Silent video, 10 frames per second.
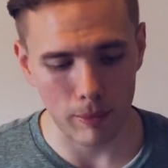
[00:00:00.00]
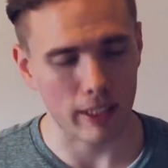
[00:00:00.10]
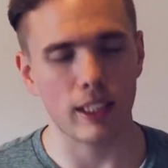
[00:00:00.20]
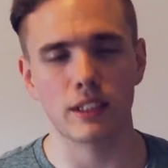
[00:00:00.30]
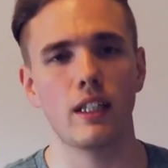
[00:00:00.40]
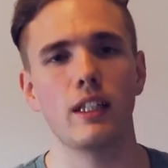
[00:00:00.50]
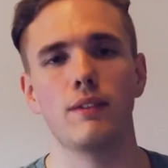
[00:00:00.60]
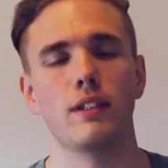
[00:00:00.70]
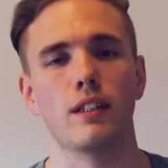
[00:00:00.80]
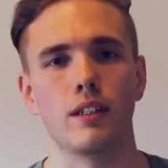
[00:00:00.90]
I'm like, that's not
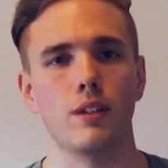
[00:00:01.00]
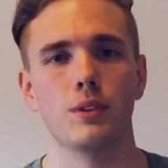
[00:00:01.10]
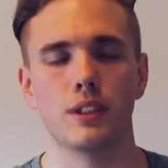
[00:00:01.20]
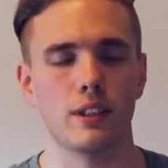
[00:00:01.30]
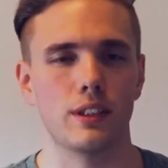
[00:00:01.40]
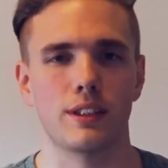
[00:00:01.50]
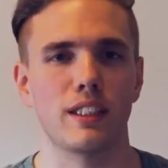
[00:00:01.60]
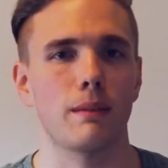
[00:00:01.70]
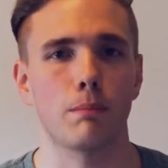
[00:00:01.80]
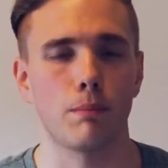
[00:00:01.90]
even close to the
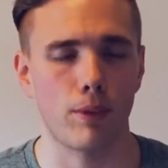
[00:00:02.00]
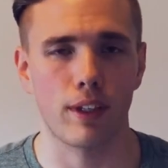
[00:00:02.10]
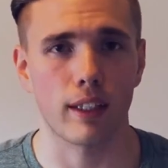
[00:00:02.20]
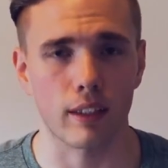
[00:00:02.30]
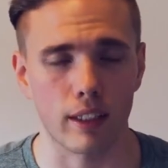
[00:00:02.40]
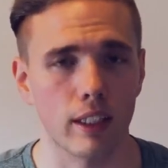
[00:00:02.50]
same thing.